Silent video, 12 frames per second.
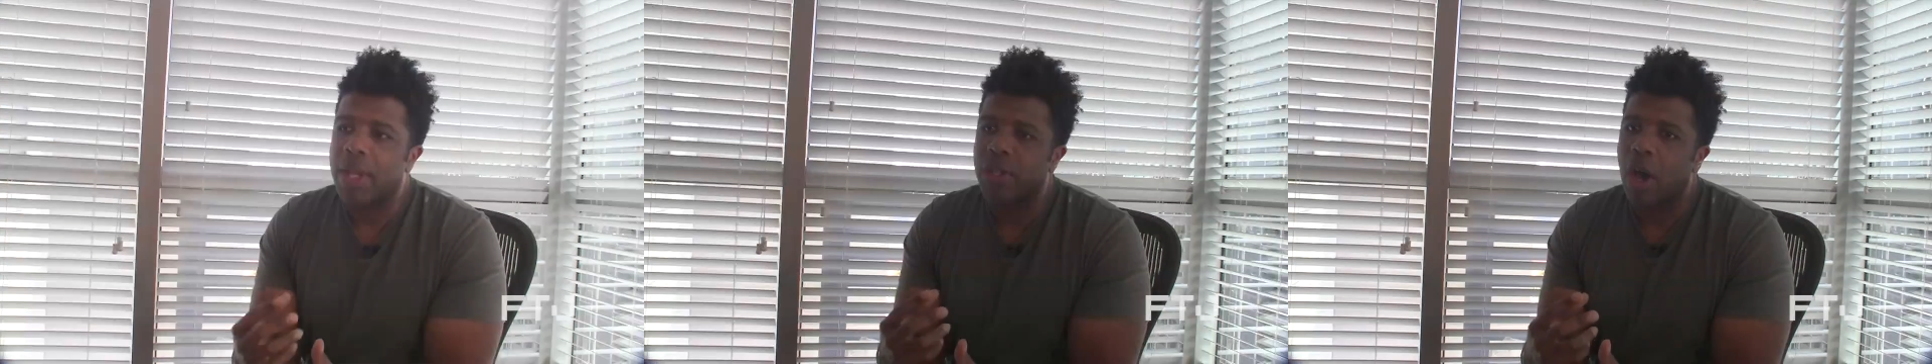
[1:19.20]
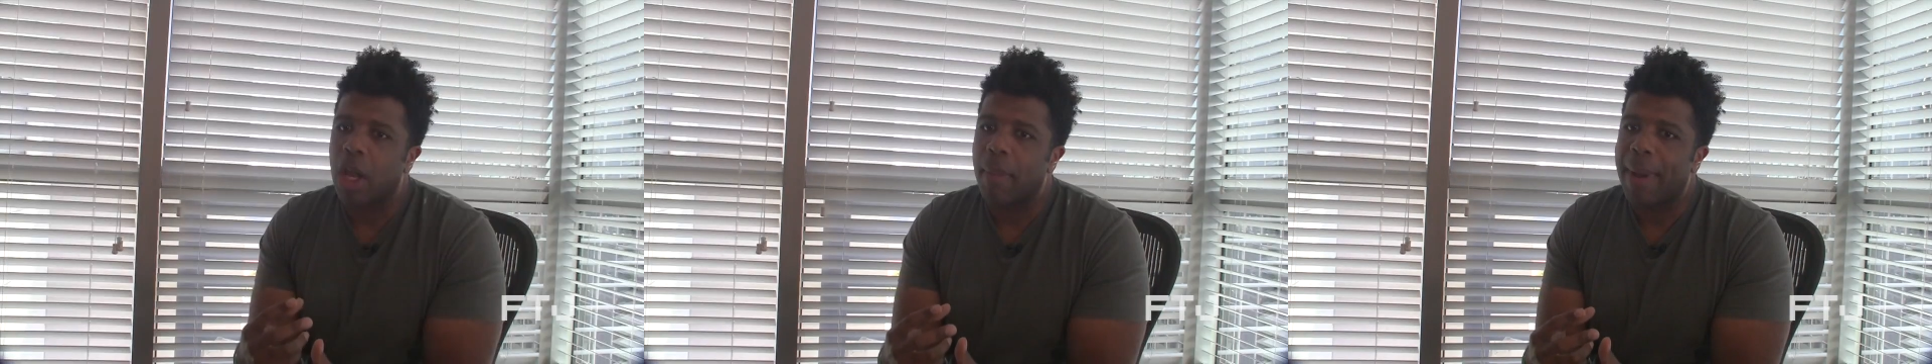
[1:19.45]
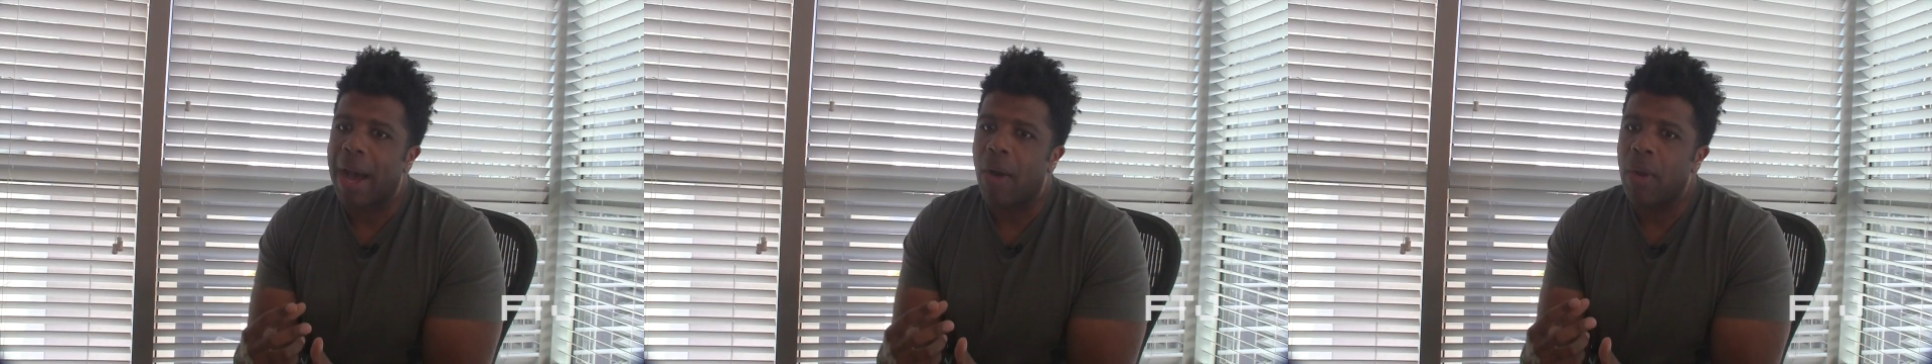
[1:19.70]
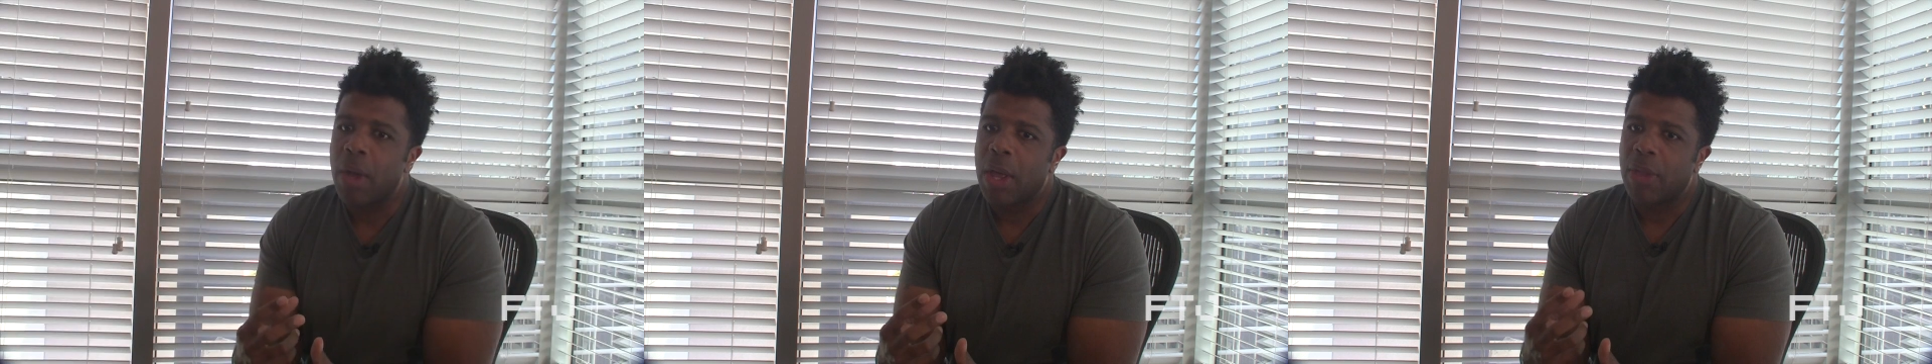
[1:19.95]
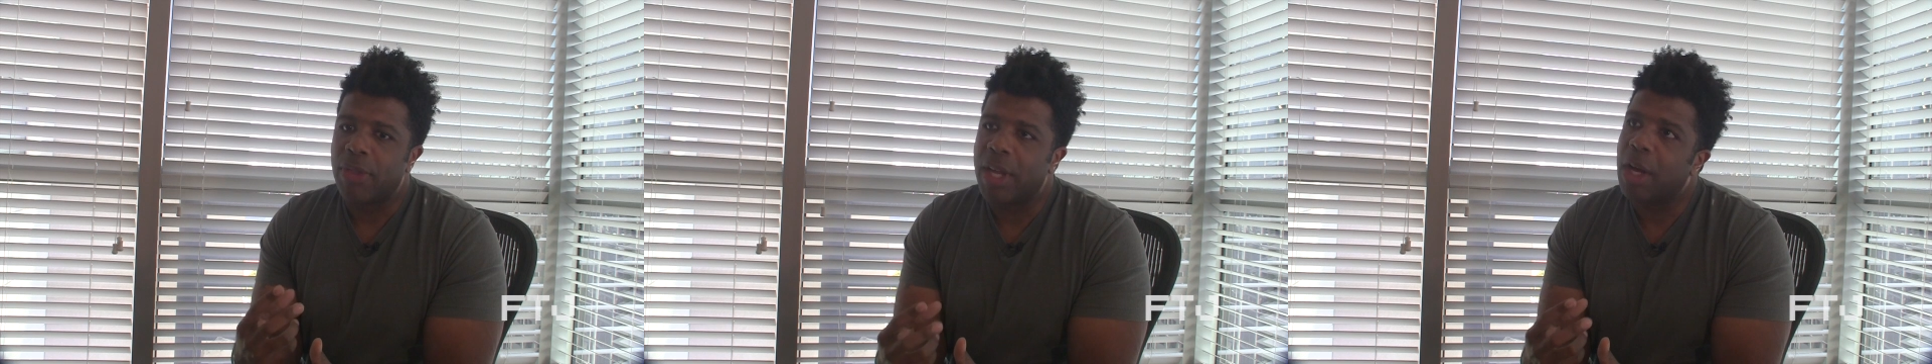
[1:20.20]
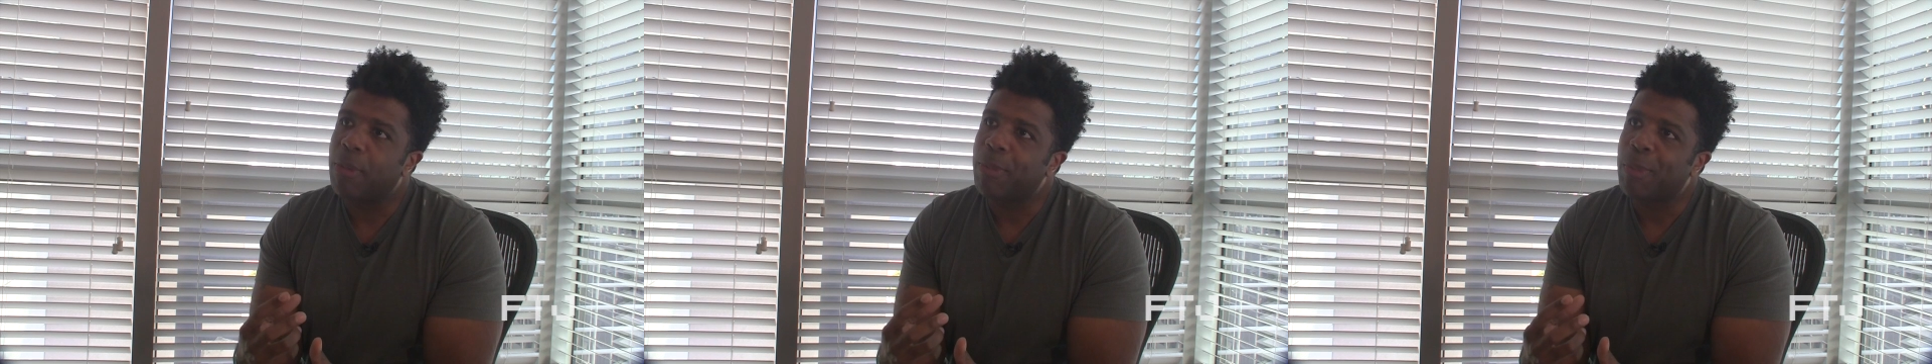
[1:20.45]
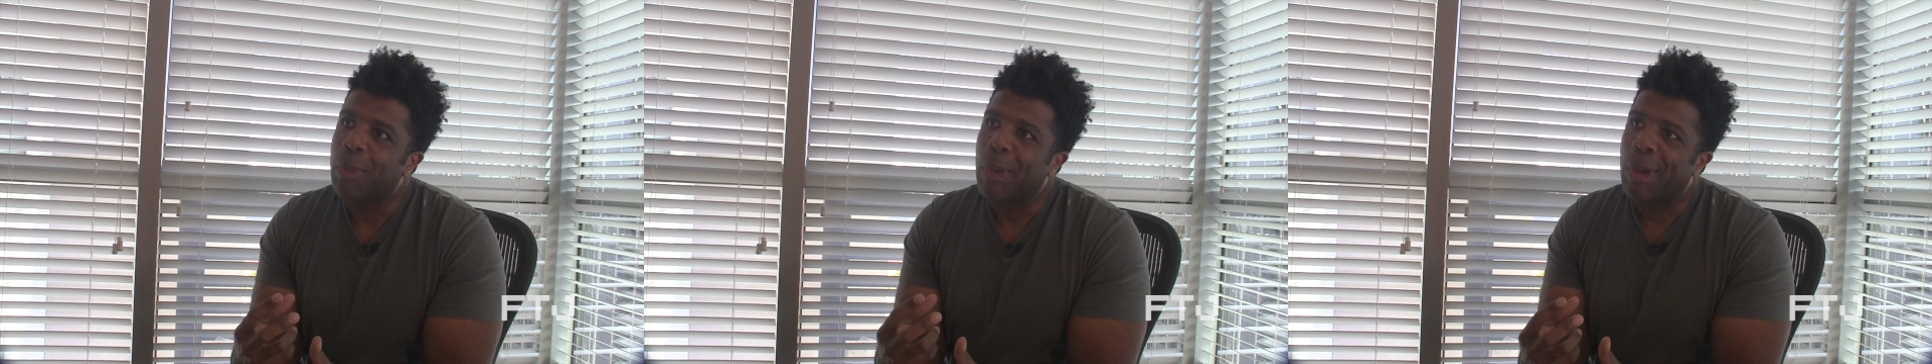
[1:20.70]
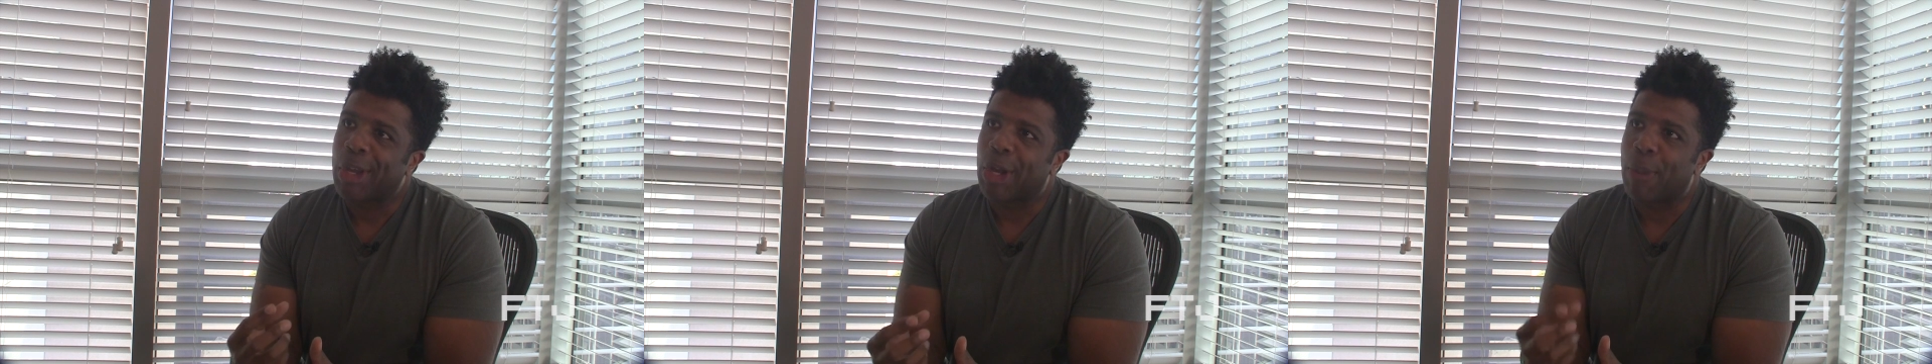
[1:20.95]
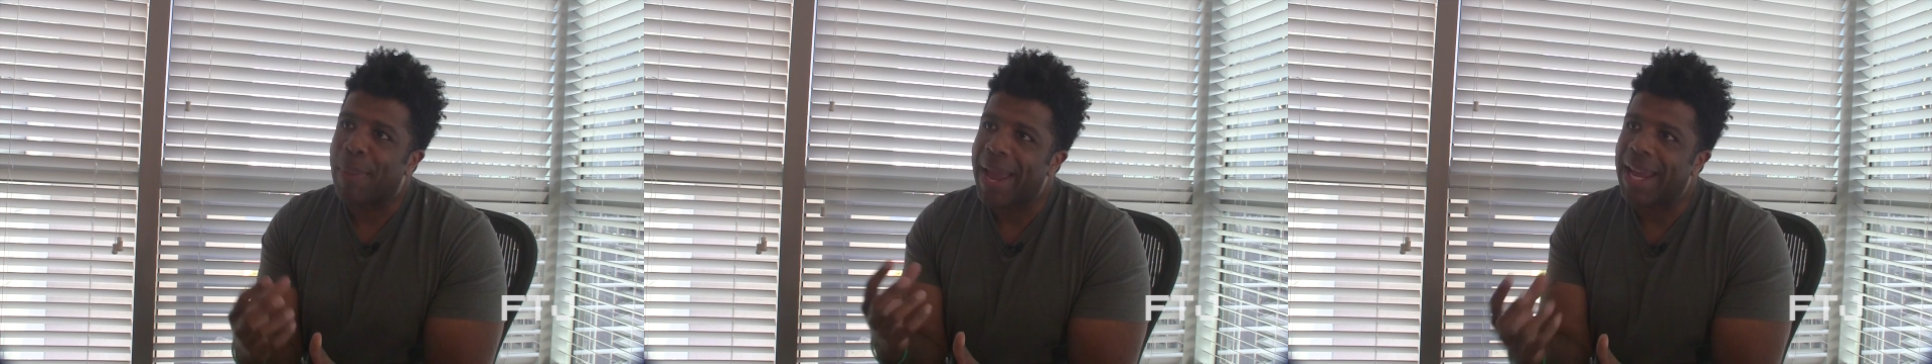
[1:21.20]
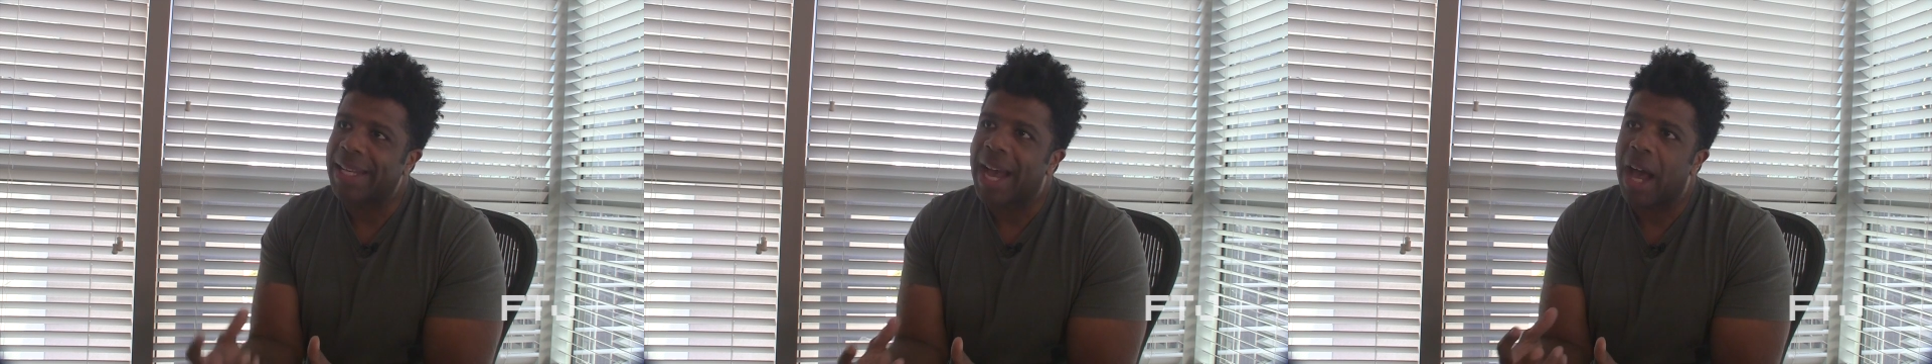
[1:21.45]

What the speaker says: It's all about them paying